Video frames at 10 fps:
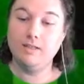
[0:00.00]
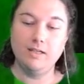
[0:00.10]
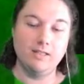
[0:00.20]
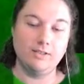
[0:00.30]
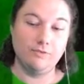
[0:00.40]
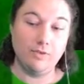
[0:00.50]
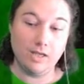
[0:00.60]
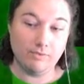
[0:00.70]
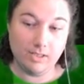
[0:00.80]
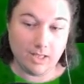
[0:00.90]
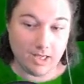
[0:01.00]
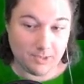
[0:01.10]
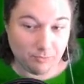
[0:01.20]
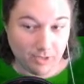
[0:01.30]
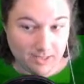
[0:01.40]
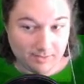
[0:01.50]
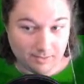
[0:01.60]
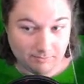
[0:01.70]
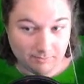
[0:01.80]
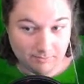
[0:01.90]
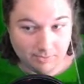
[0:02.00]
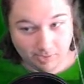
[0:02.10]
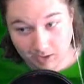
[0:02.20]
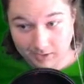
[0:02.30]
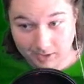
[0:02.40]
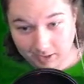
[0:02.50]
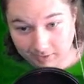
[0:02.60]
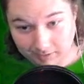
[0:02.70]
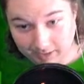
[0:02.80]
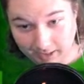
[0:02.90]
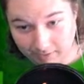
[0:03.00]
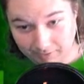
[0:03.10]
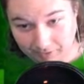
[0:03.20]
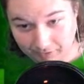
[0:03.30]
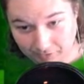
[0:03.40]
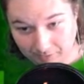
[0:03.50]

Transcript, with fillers: It's a very nice present, so I'll take good care of it